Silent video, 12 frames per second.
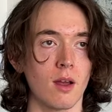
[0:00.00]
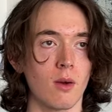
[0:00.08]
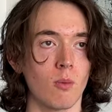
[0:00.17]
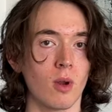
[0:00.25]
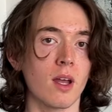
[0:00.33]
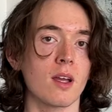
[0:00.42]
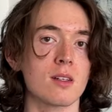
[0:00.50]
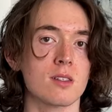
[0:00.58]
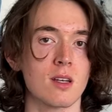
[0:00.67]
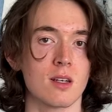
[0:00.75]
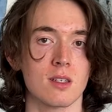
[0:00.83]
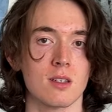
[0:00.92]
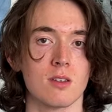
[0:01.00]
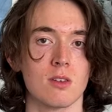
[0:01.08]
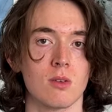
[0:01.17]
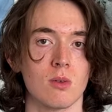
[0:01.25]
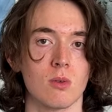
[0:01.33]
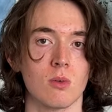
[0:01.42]
what I got sucked
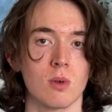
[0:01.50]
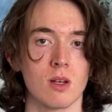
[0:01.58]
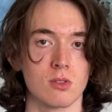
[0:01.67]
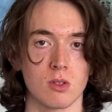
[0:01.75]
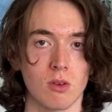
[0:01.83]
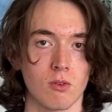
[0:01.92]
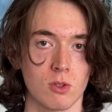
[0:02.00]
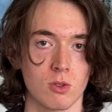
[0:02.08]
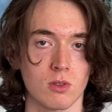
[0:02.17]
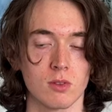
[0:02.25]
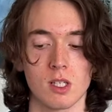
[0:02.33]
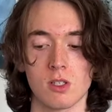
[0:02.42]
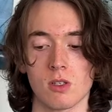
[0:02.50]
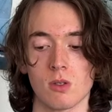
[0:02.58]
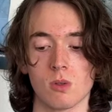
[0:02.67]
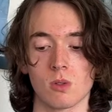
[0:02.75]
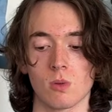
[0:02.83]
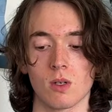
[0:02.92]
into when I was looking for trail running
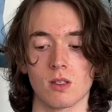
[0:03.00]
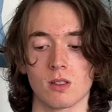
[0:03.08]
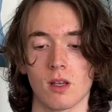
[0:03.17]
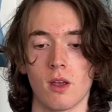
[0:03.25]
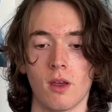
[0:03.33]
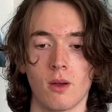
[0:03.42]
shoes was,